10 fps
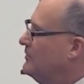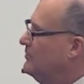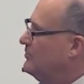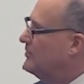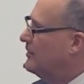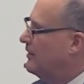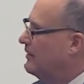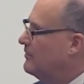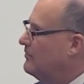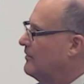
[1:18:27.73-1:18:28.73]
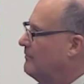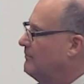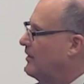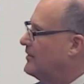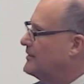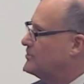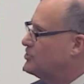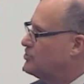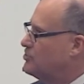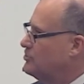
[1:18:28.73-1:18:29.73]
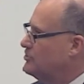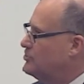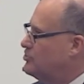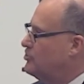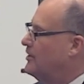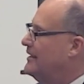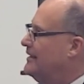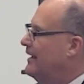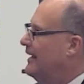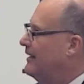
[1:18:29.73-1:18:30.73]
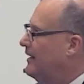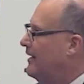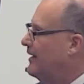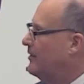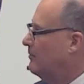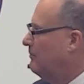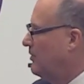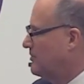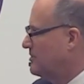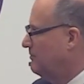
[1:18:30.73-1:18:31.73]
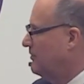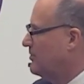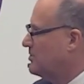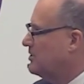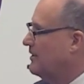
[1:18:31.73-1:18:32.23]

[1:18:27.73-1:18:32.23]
you could argue that markets should trade at higher multiples.